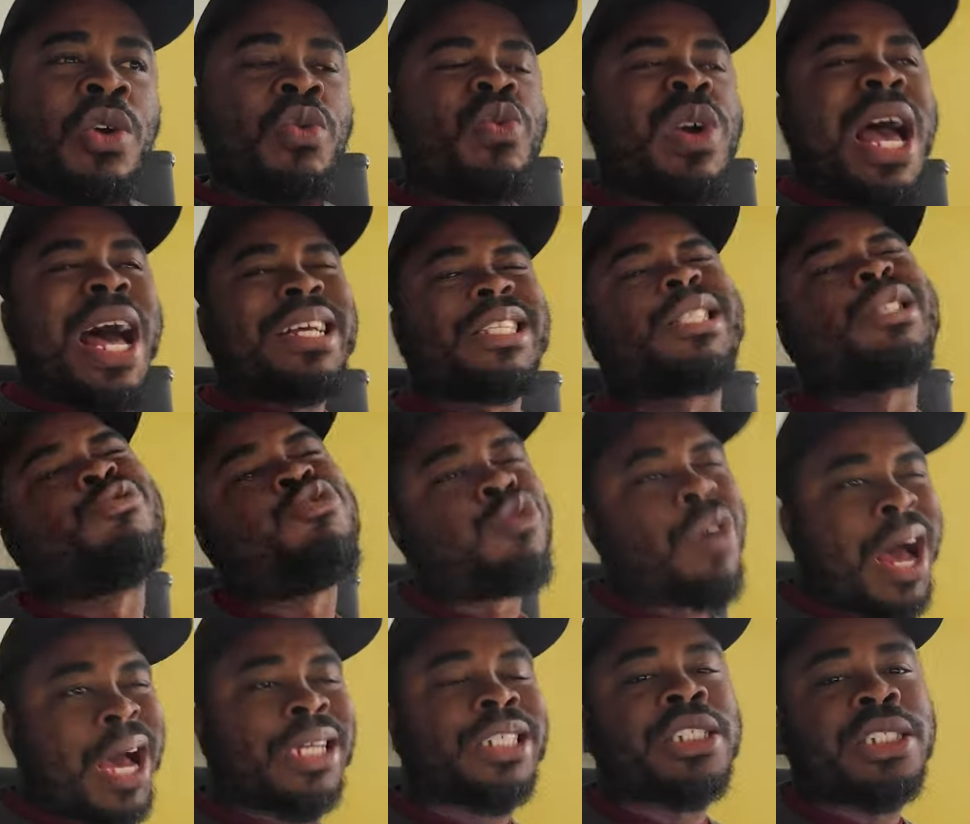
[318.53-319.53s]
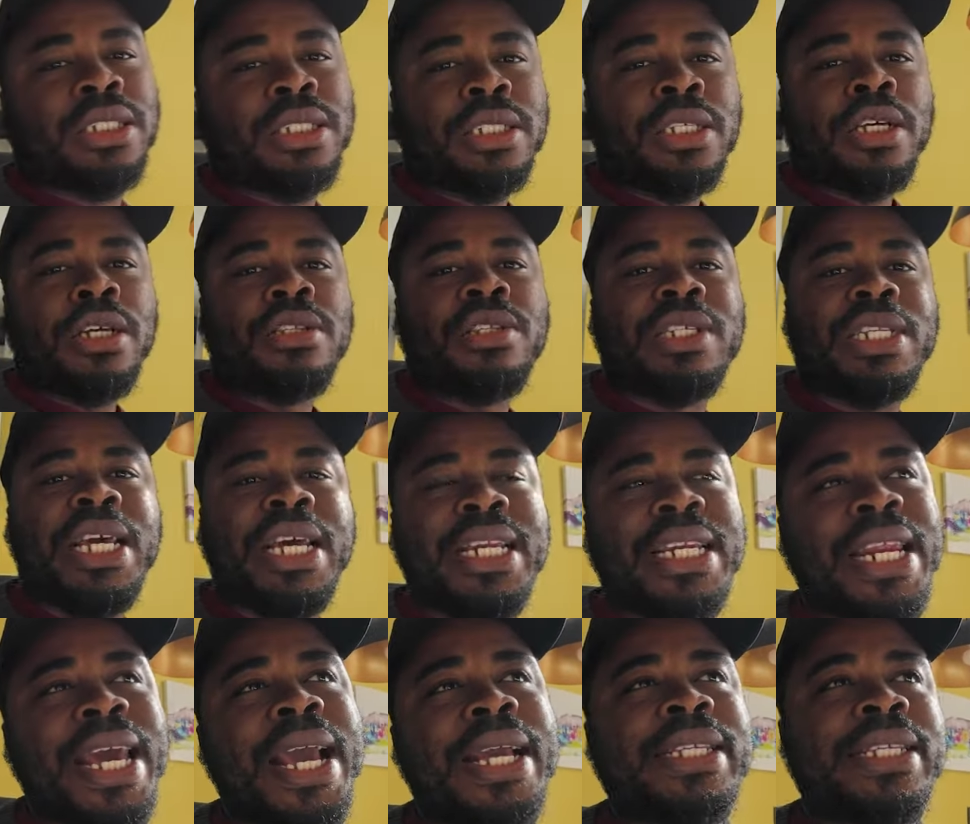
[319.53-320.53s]
We had to rush to the
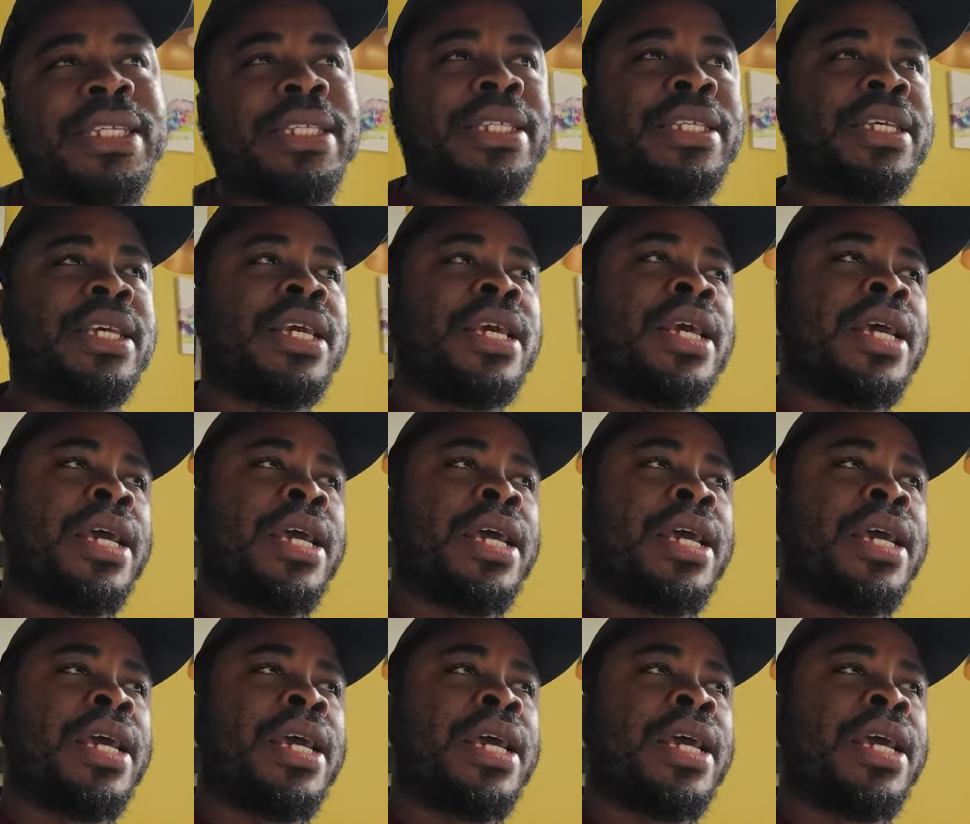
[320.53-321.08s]
next